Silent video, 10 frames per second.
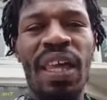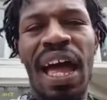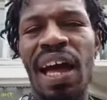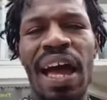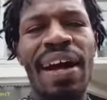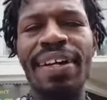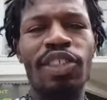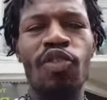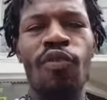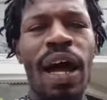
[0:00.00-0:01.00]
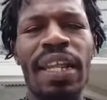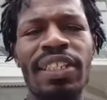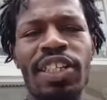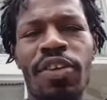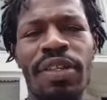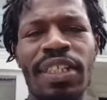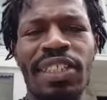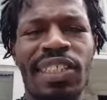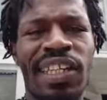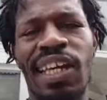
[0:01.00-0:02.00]
how how could you voluntarily
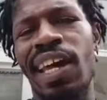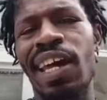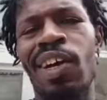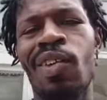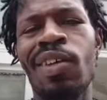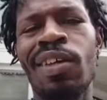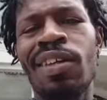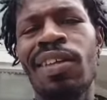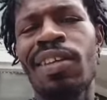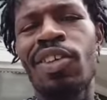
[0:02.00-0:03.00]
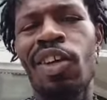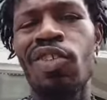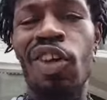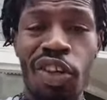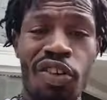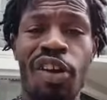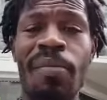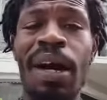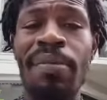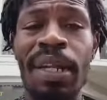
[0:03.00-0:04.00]
just lay down? You know, you know your
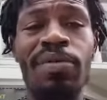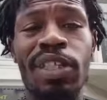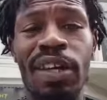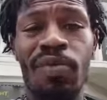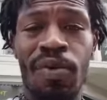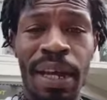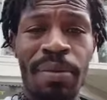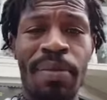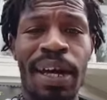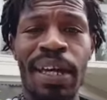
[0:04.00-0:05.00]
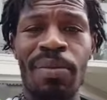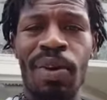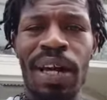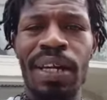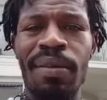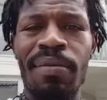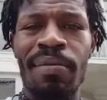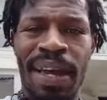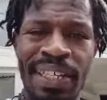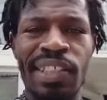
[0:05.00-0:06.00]
grandmama and then was getting raped by him, right?
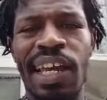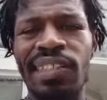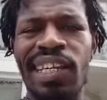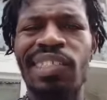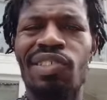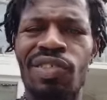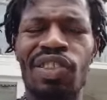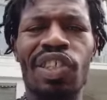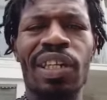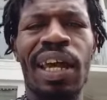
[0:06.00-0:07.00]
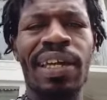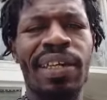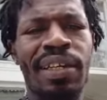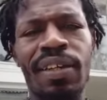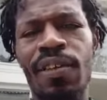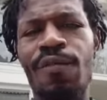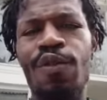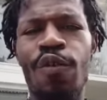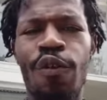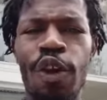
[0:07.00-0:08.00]
By his ancestors and shit. Like,
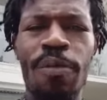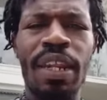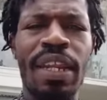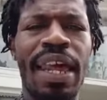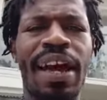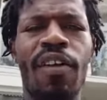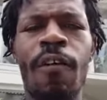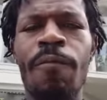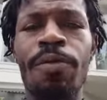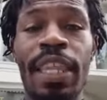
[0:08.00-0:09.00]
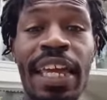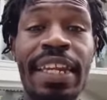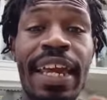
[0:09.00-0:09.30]
you feel me? And now they